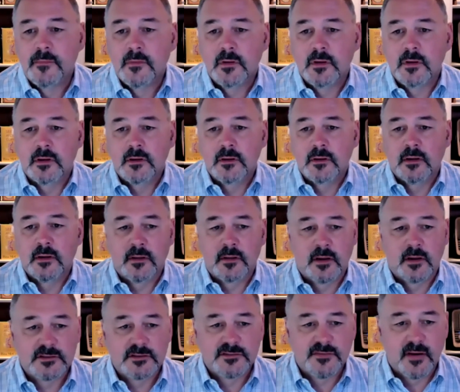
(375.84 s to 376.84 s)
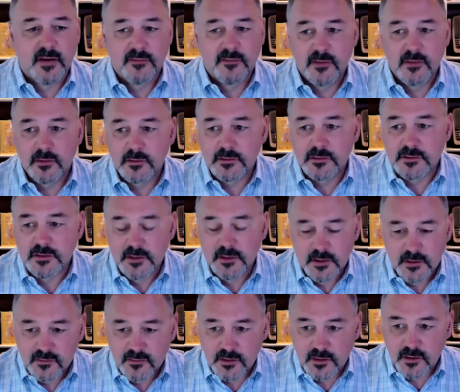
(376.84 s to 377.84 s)
and in the next 5 years.
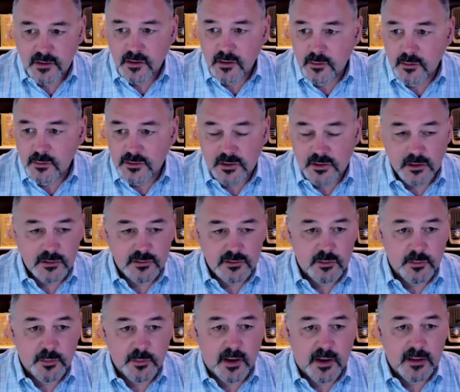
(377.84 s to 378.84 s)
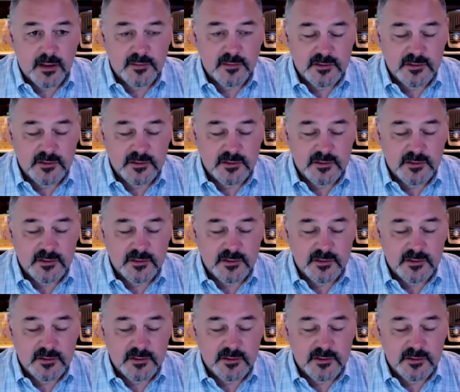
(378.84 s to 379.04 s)
It's a huge cultural problem.